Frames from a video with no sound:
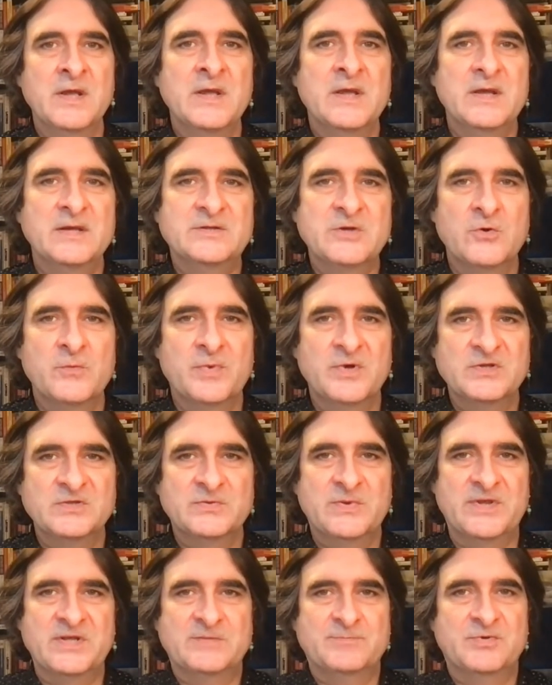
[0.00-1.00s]
It opens
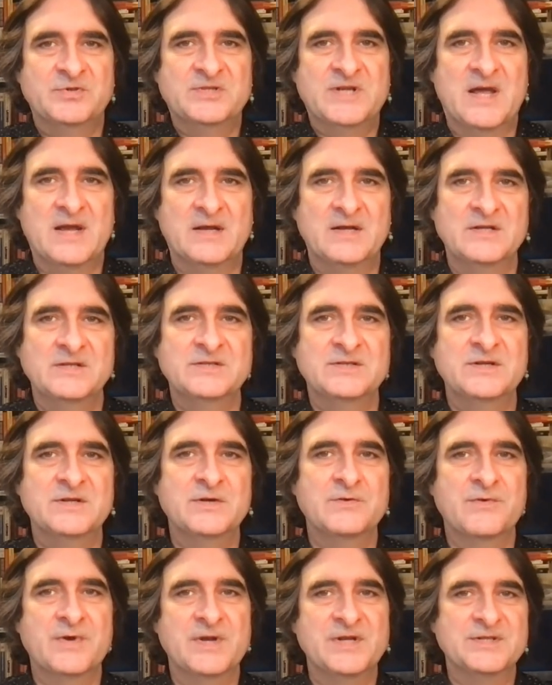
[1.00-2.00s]
with its protagonist and
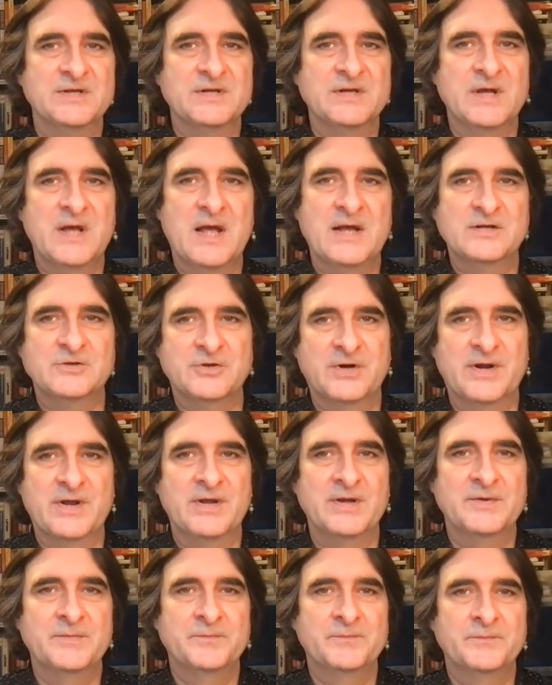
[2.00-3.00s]
narrator,
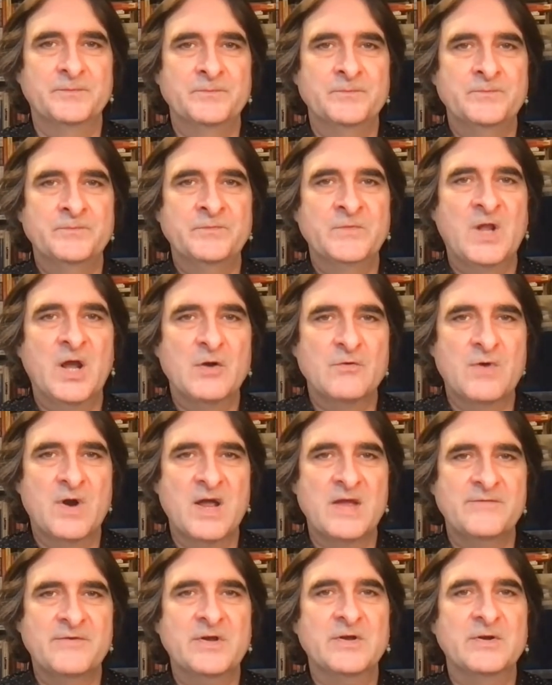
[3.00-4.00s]
Andrea,
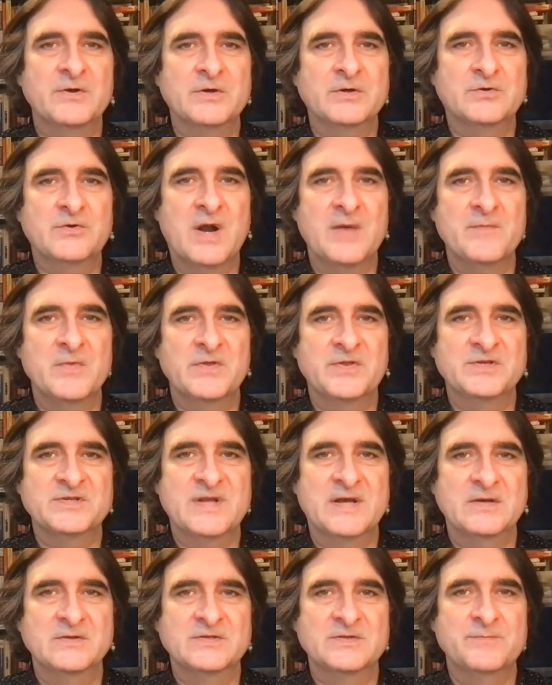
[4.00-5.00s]
arriving at her grandmother's
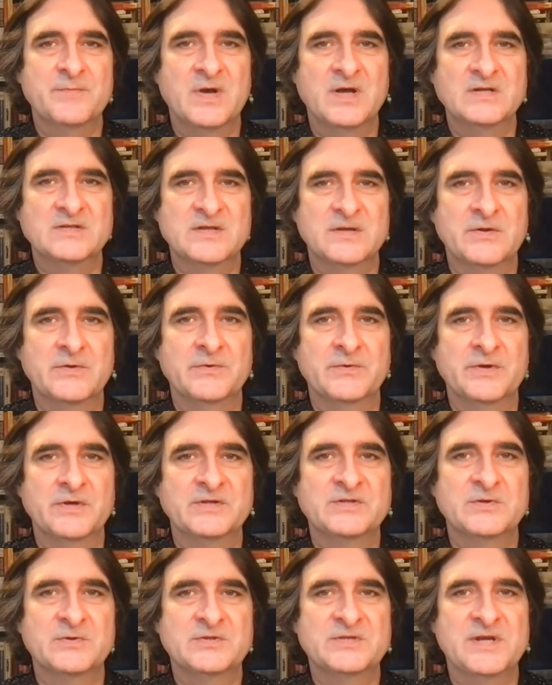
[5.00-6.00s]
house in Barcelona
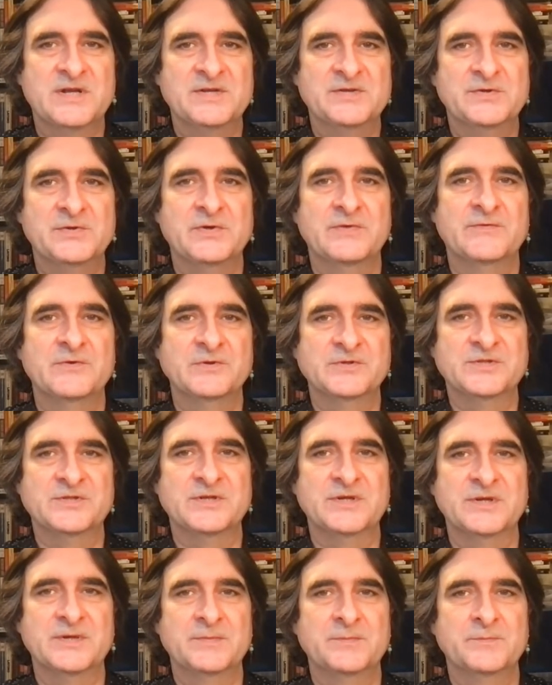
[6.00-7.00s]
to attend
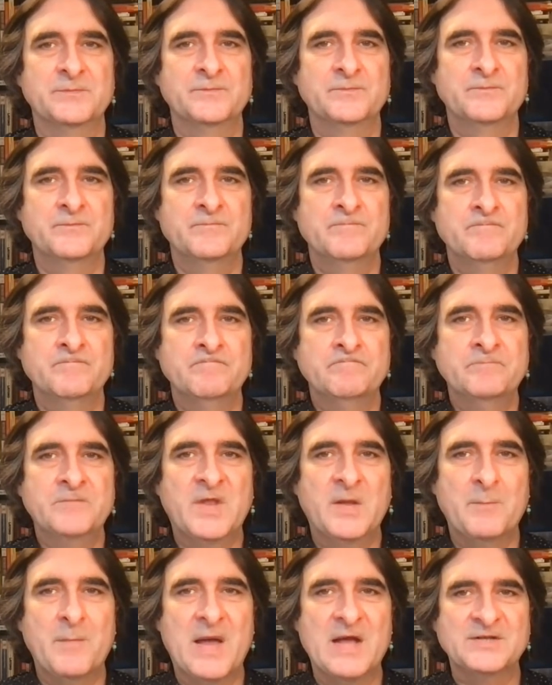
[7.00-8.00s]
university,
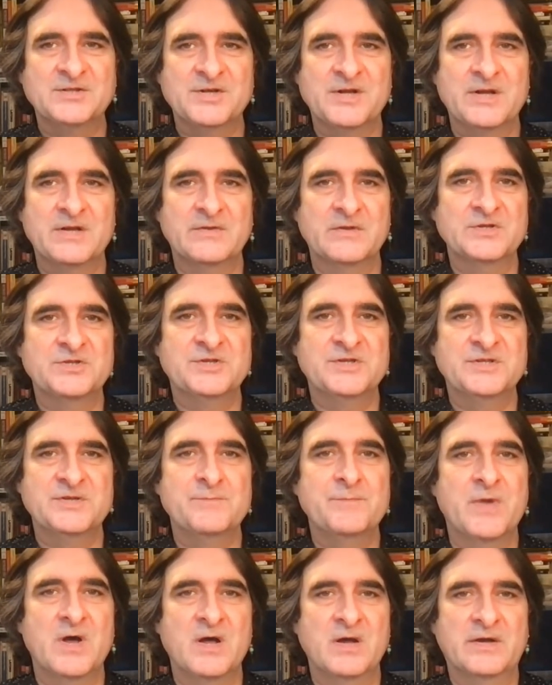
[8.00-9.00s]
imagining that she is
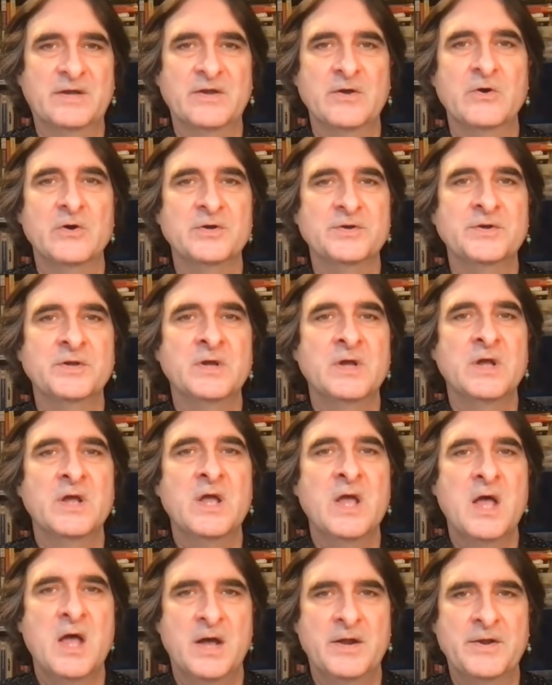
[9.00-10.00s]
embarking on
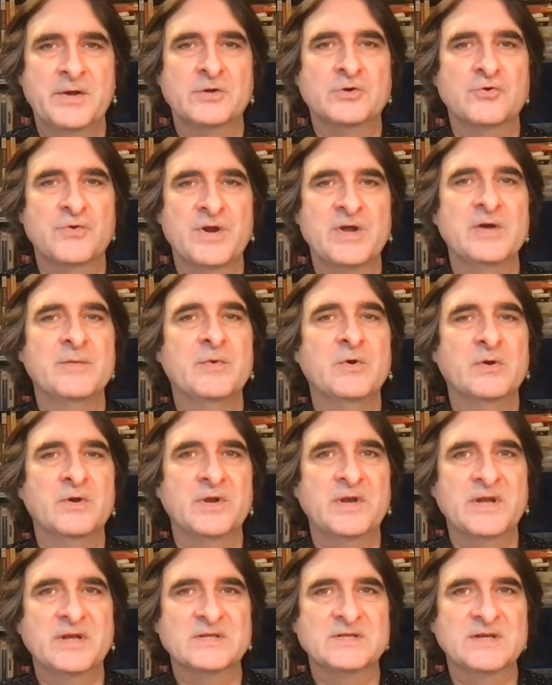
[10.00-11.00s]
an agreeable
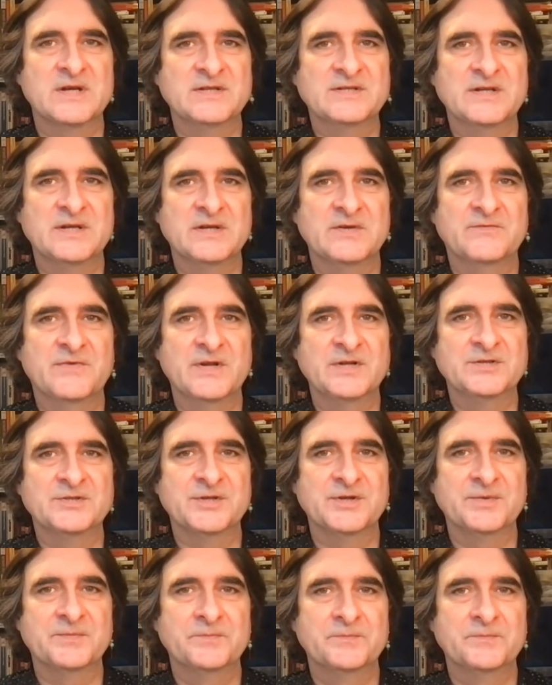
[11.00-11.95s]
and exciting adventure